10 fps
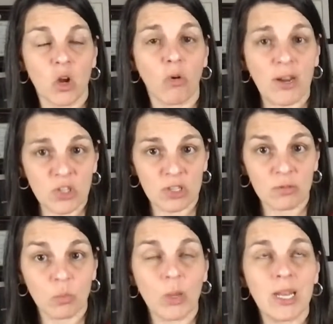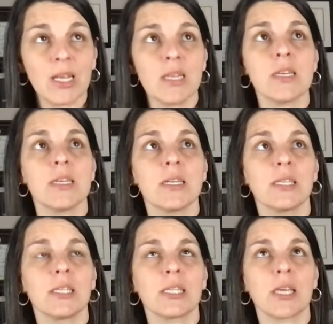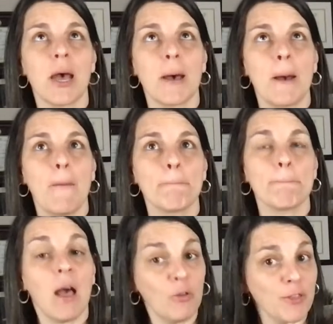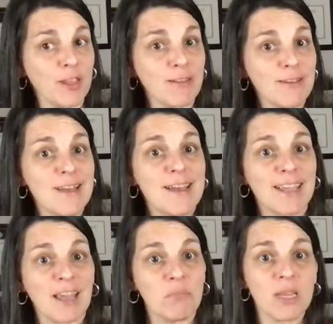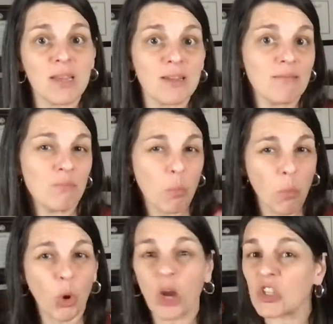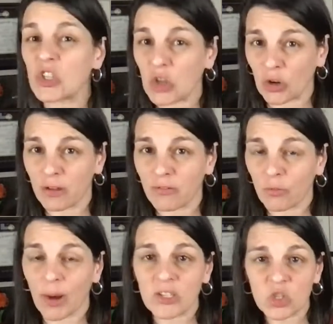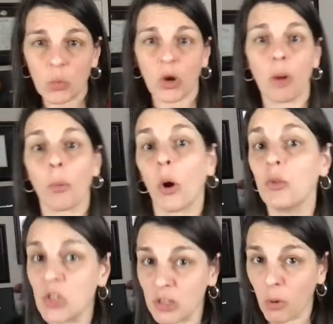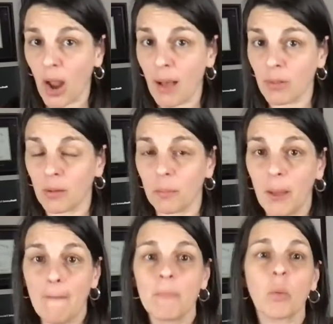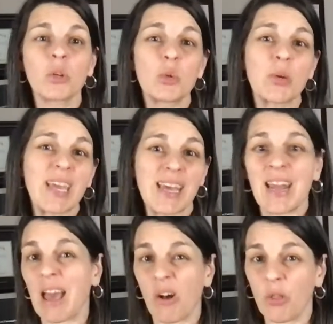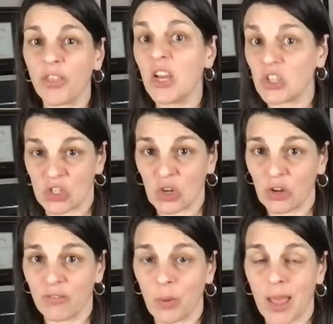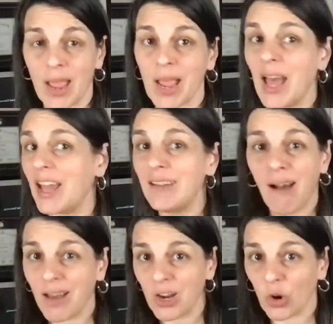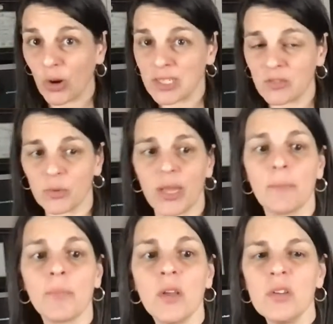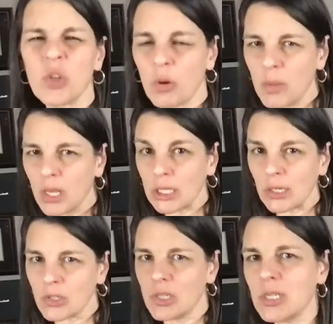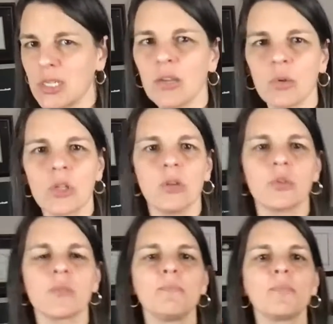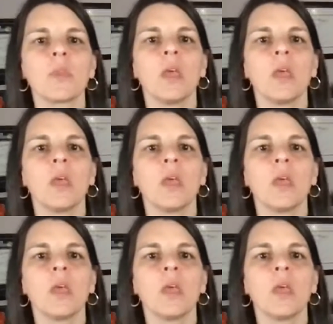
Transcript: aggression, when it is healthy, can be more assertive, right? So we're approaching the problem, but we're doing it in a healthy, assertive way, not an aggressive way. So I want to be clear to distinguish those.